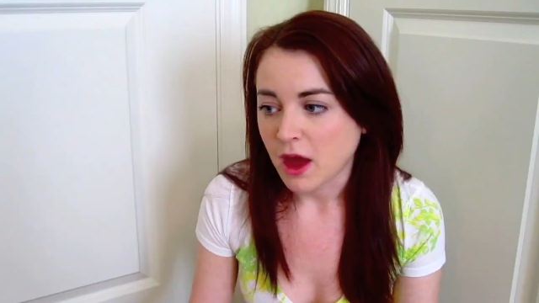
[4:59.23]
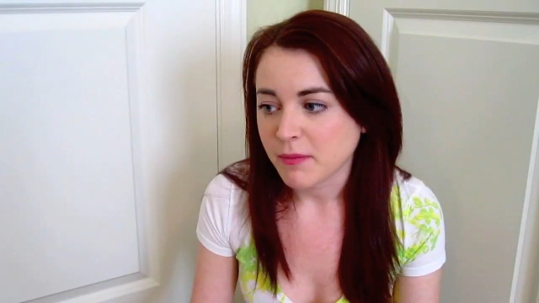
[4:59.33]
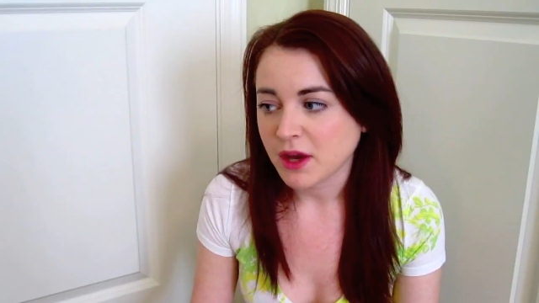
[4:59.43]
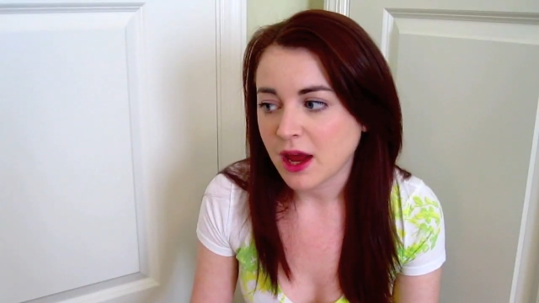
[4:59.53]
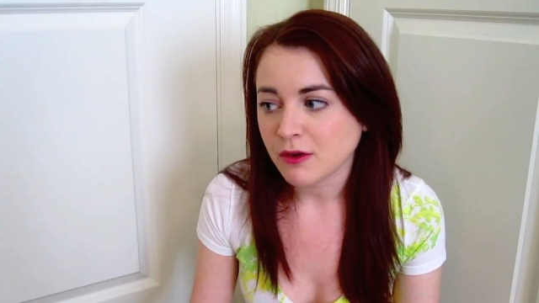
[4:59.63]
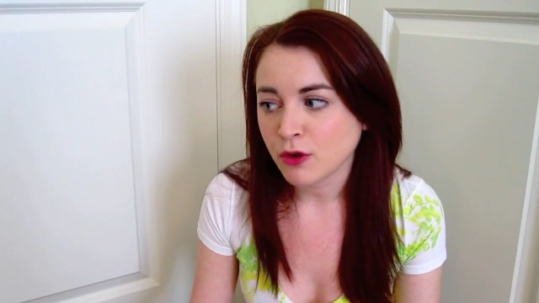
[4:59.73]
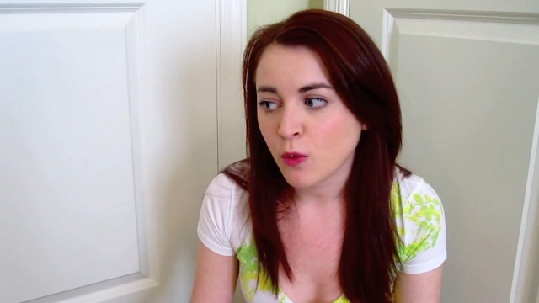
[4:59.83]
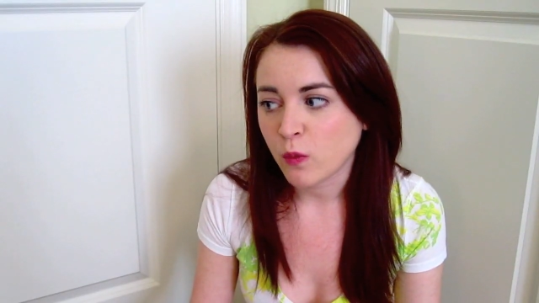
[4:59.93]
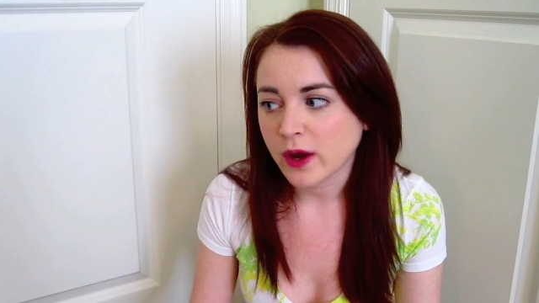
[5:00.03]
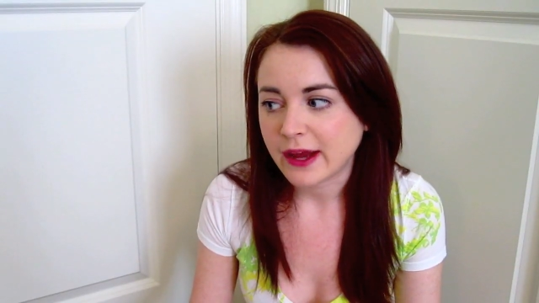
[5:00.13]
I mean, I don't
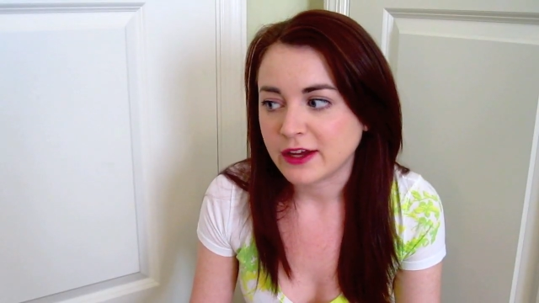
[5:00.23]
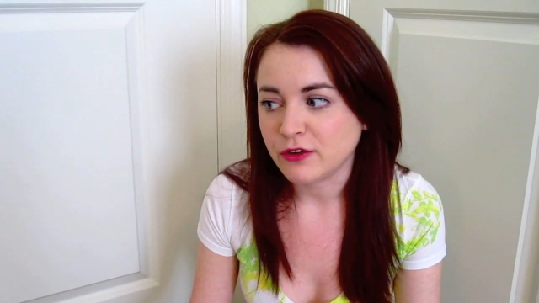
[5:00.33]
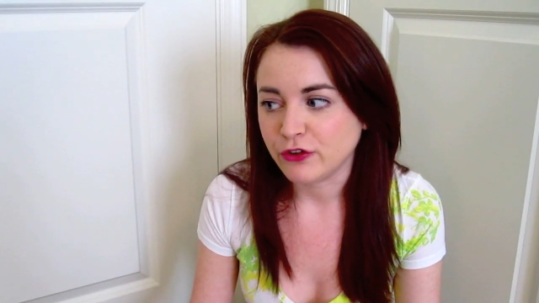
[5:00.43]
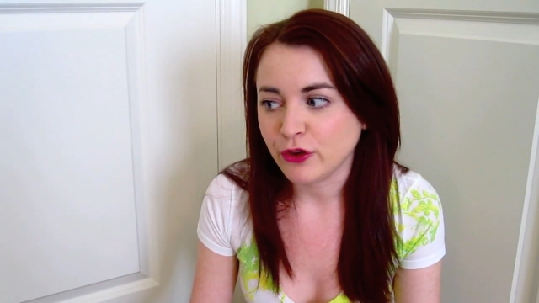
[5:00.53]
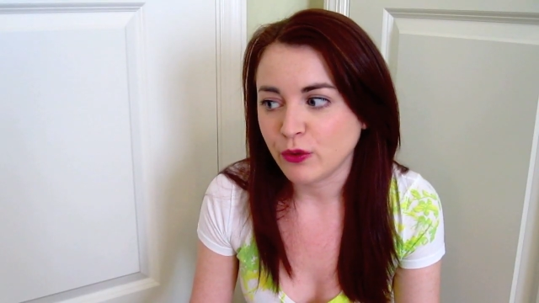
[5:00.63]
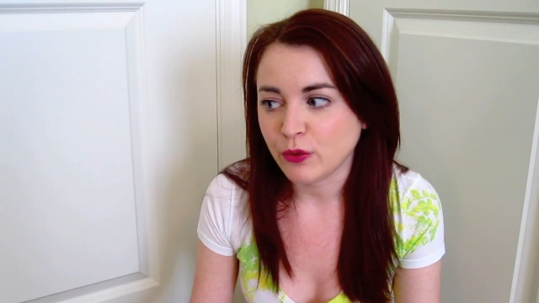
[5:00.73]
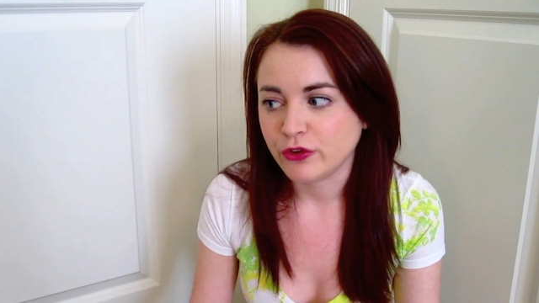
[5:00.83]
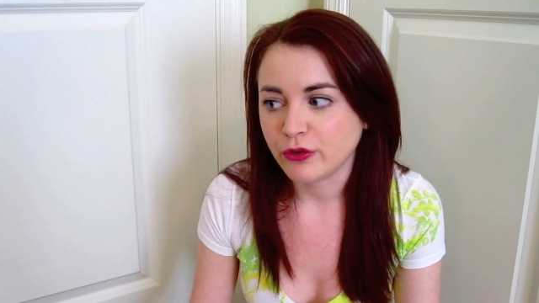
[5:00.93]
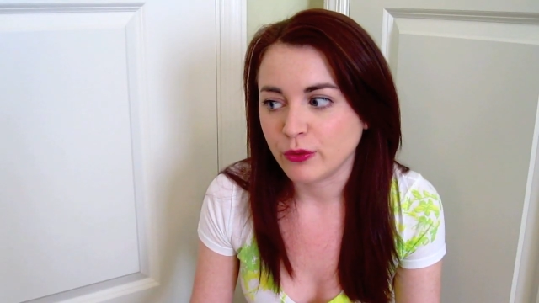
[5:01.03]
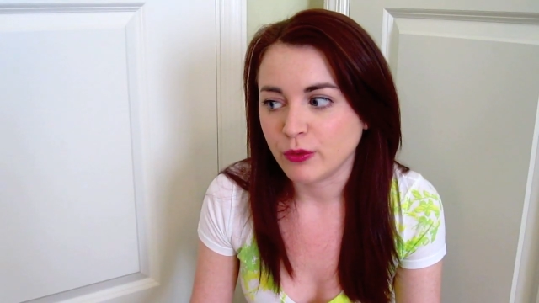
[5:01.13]
know what I can do
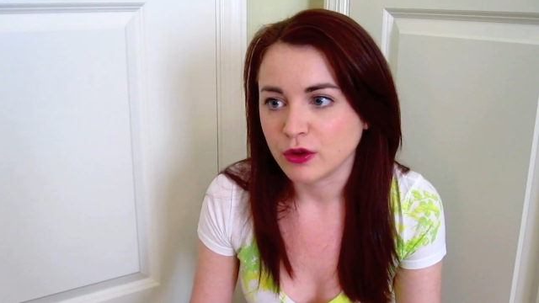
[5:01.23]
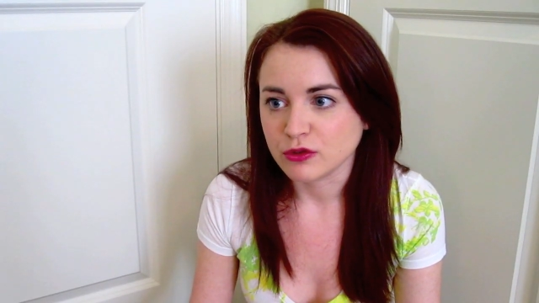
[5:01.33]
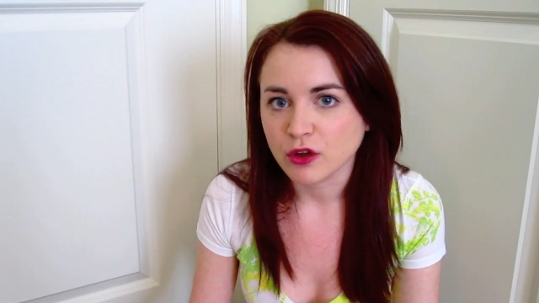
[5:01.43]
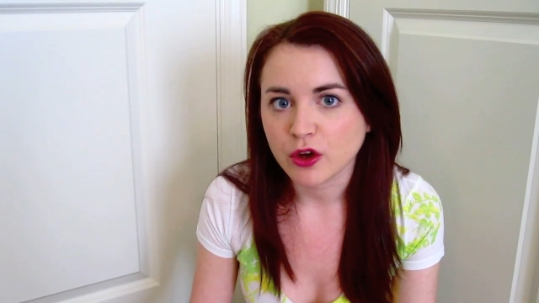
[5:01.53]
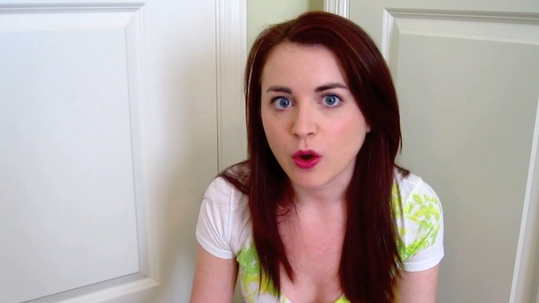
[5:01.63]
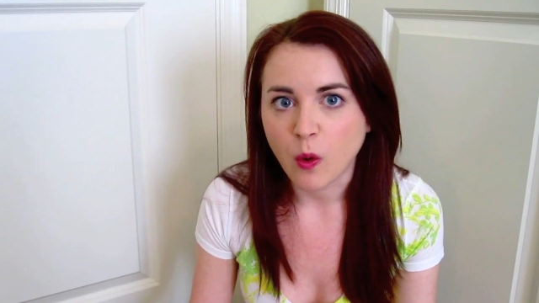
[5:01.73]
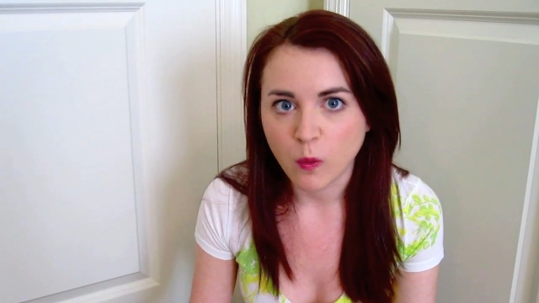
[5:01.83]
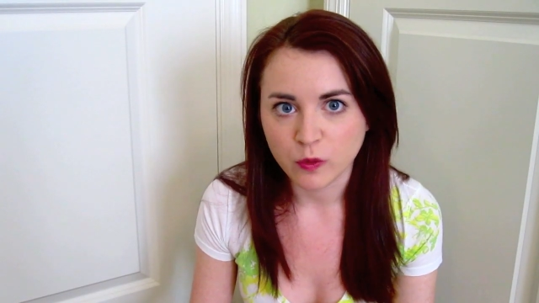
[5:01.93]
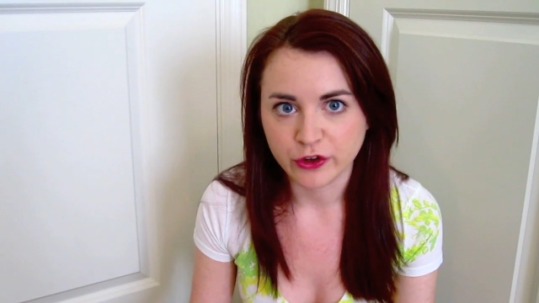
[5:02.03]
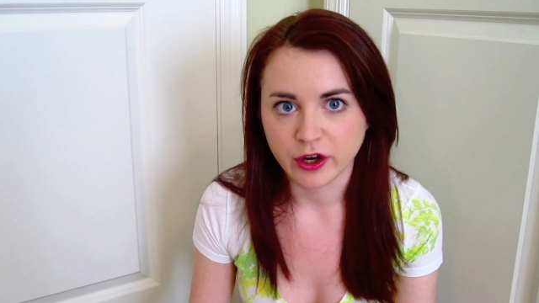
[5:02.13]
to look
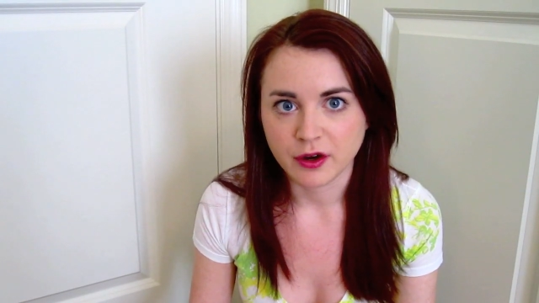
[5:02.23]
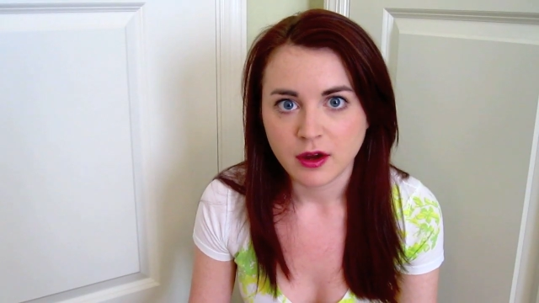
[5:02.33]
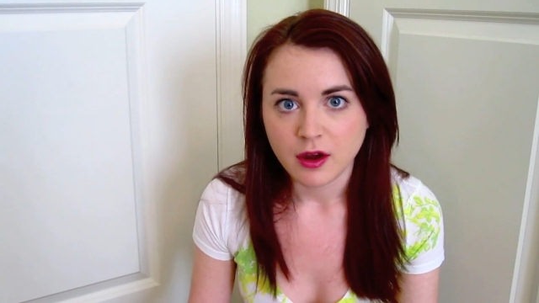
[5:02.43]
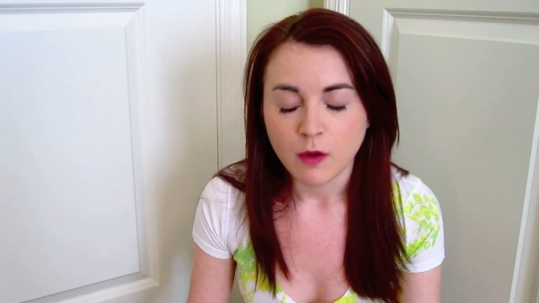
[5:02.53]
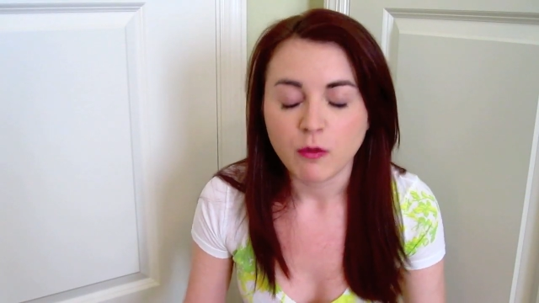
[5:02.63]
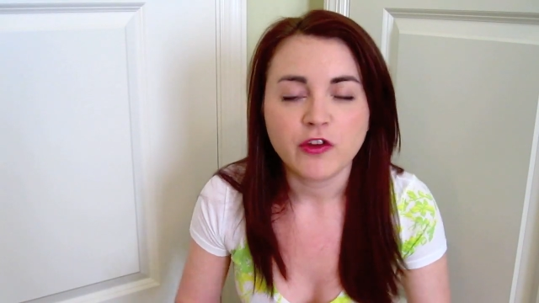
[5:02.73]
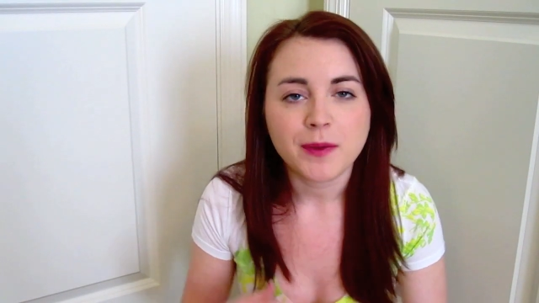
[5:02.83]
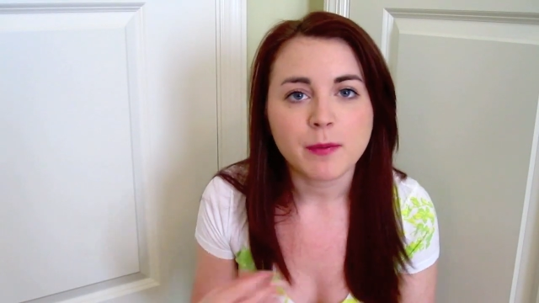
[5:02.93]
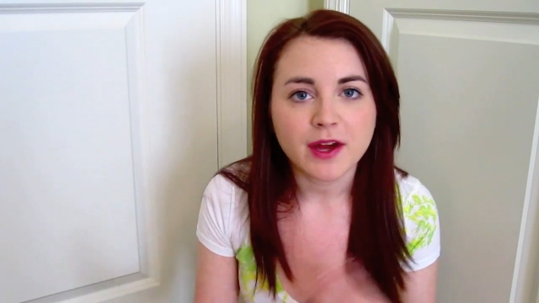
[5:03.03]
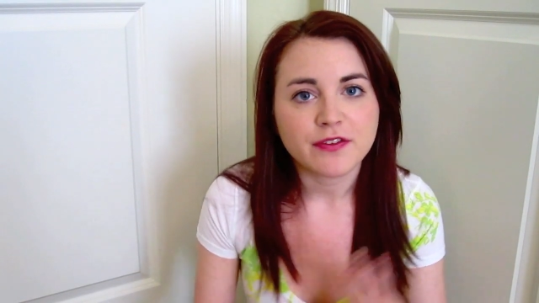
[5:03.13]
older. Once
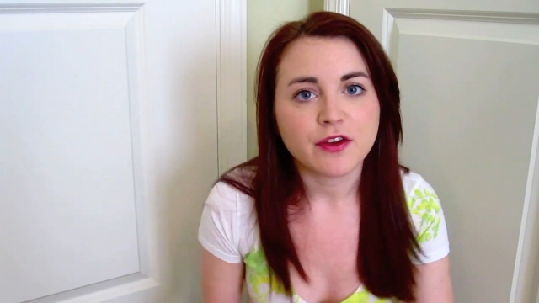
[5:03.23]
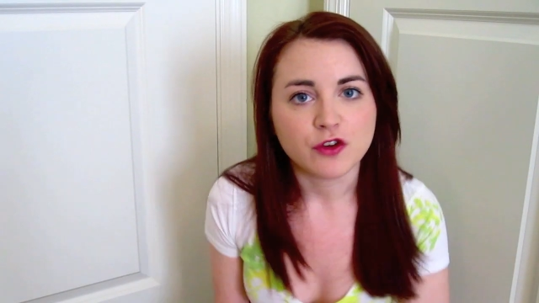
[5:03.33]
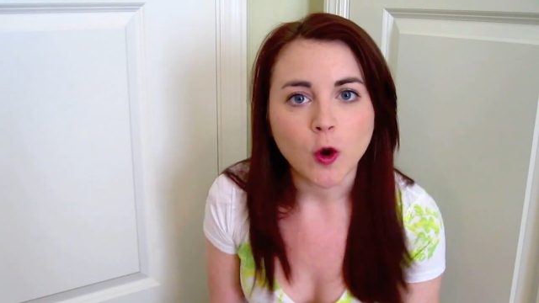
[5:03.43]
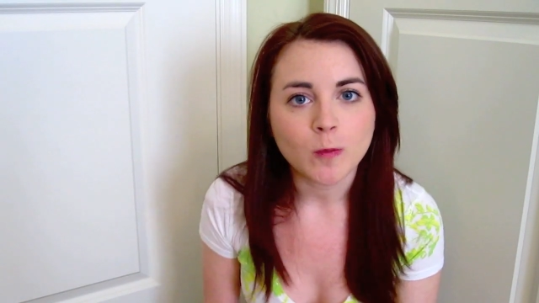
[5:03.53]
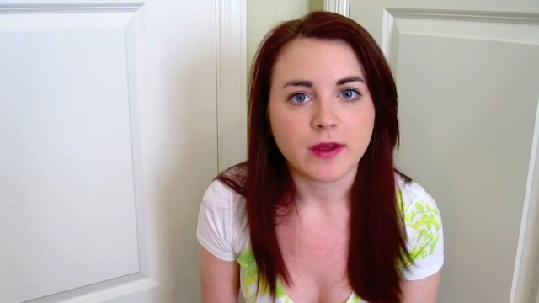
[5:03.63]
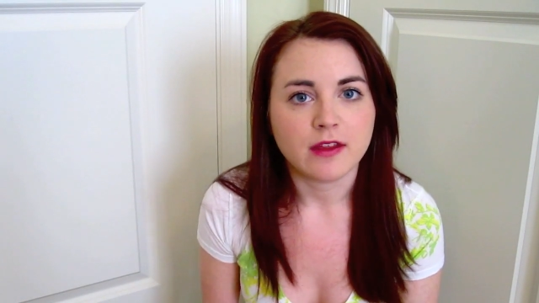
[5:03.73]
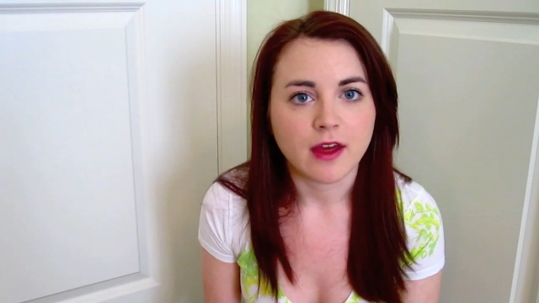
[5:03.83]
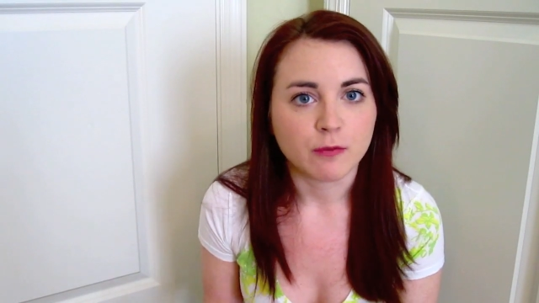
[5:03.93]
people get to know me, they